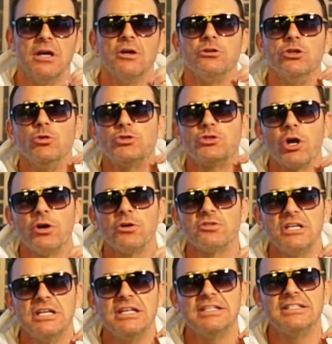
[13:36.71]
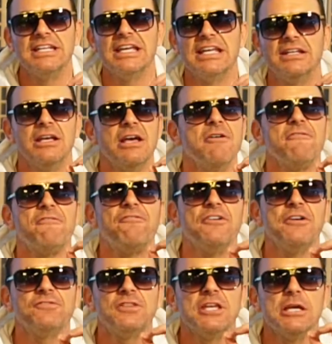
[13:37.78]
New Jersey did
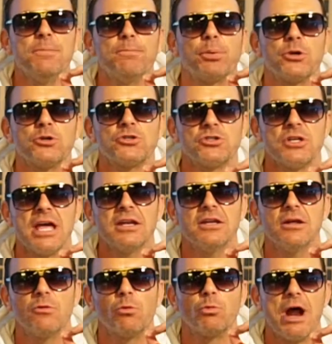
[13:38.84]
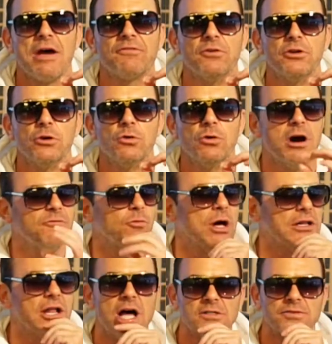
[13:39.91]
50% revenue of
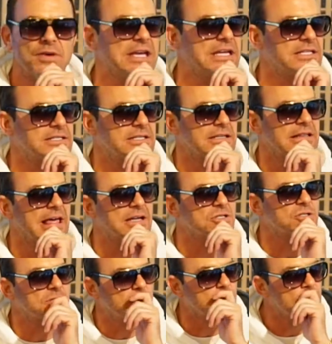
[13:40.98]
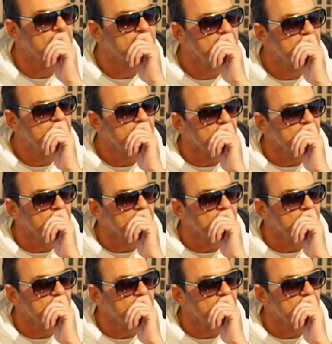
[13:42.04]
what Las Vegas did oh last year. Oh, my goodness. Year.